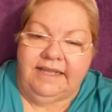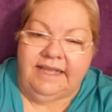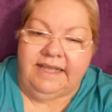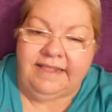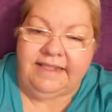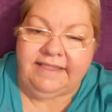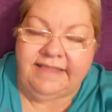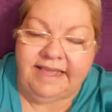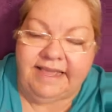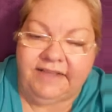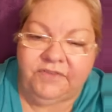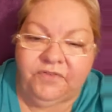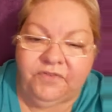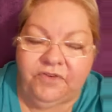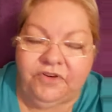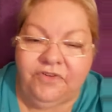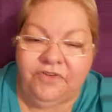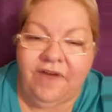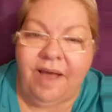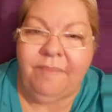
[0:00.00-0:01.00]
And thanks
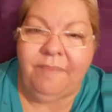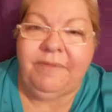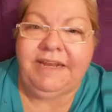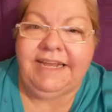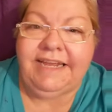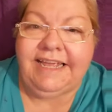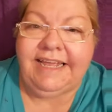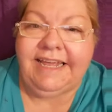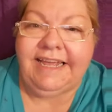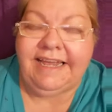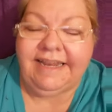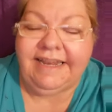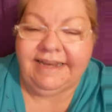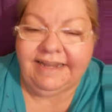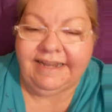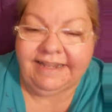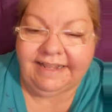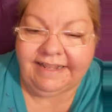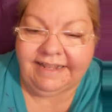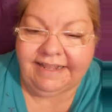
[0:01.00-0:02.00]
for dropping in.